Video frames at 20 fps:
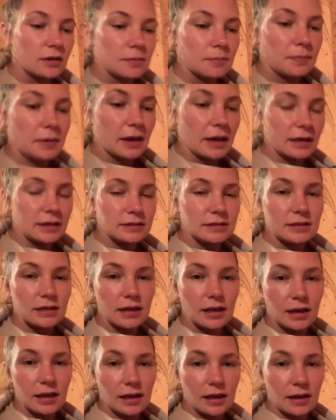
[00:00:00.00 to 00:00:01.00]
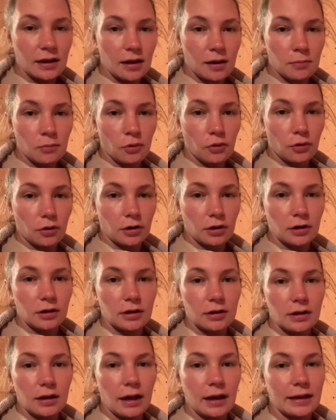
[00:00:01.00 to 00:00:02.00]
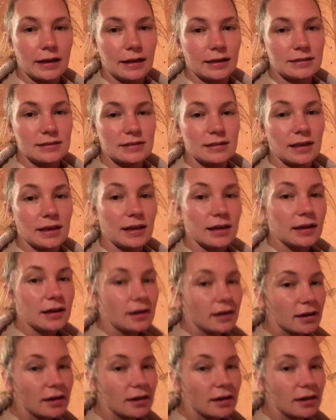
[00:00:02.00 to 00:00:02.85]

pigs in a more, I guess, like